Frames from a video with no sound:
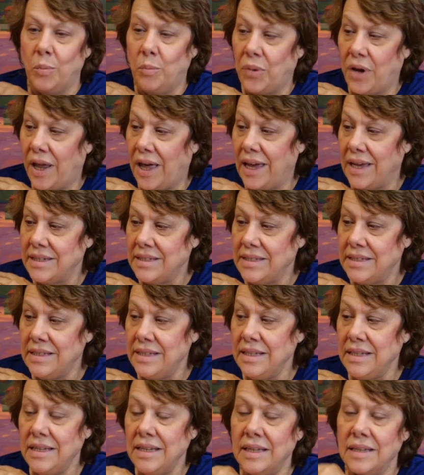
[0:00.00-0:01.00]

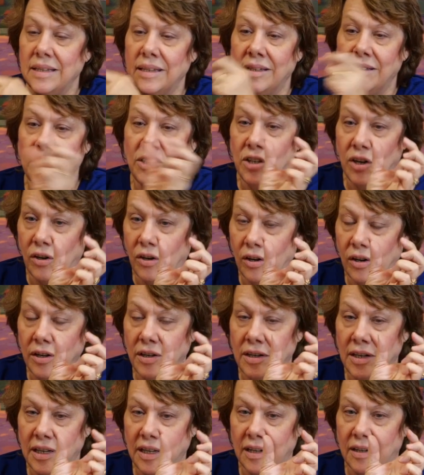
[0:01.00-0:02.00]
Plastic
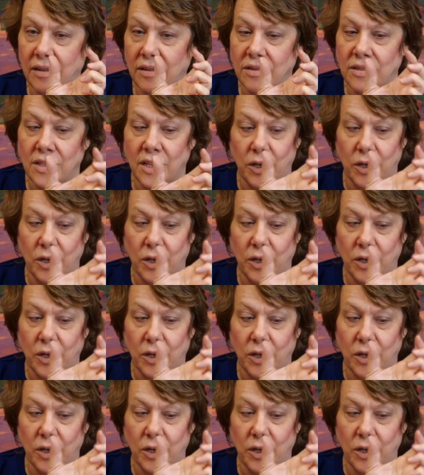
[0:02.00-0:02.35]
yarn needles